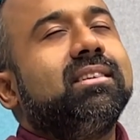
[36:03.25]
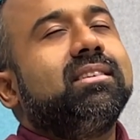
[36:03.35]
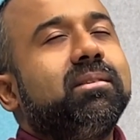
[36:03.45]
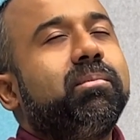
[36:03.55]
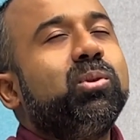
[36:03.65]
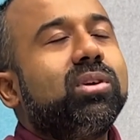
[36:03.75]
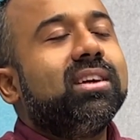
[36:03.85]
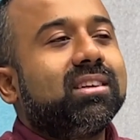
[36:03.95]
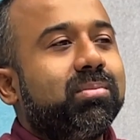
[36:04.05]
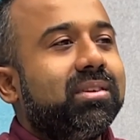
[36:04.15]
pukey
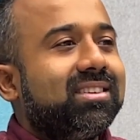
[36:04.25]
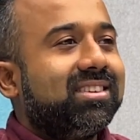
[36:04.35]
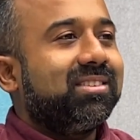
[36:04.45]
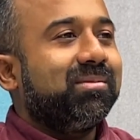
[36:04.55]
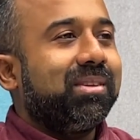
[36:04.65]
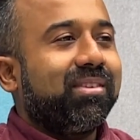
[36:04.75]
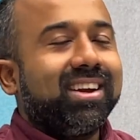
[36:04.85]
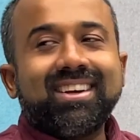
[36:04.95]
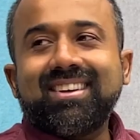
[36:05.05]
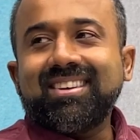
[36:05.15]
experience of my
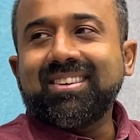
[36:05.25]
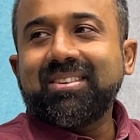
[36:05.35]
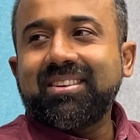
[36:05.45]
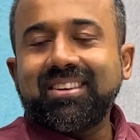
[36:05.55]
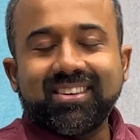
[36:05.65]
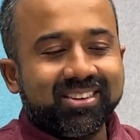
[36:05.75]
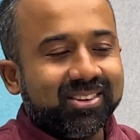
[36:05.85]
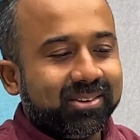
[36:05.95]
flight. Go